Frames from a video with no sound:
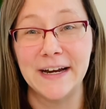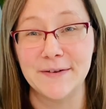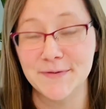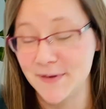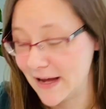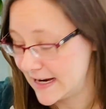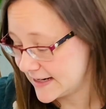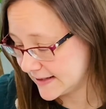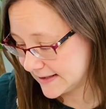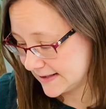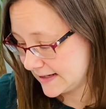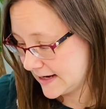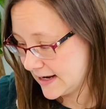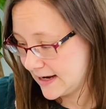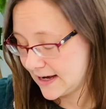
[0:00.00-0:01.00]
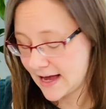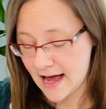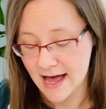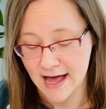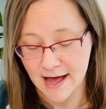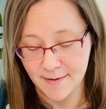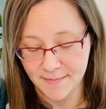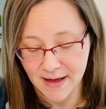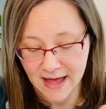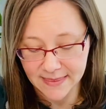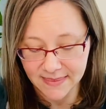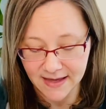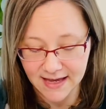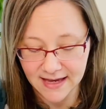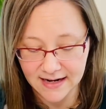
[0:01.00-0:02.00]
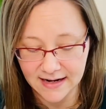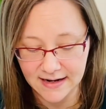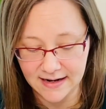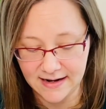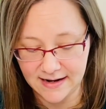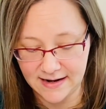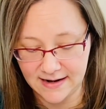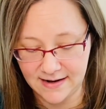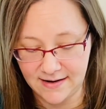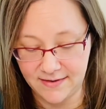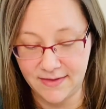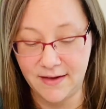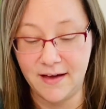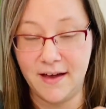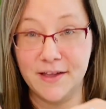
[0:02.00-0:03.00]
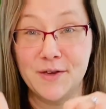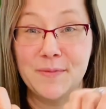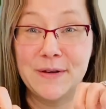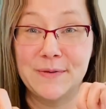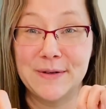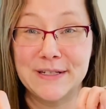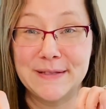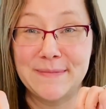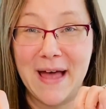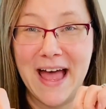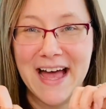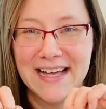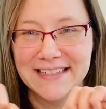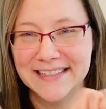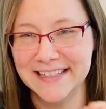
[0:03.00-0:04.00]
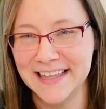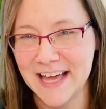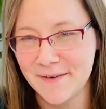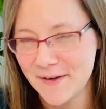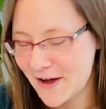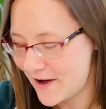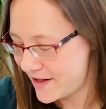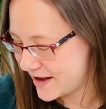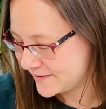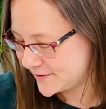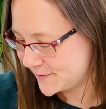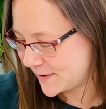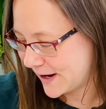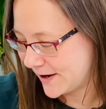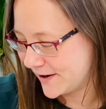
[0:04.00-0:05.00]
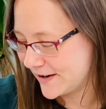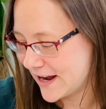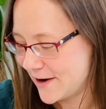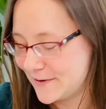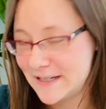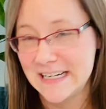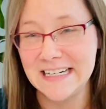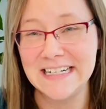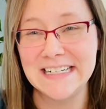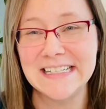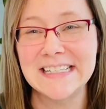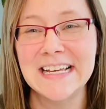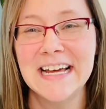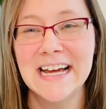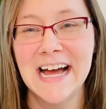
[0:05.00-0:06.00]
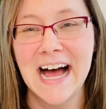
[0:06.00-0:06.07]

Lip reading: face. And then the ubiquitous mask that we all have to wear nowadays.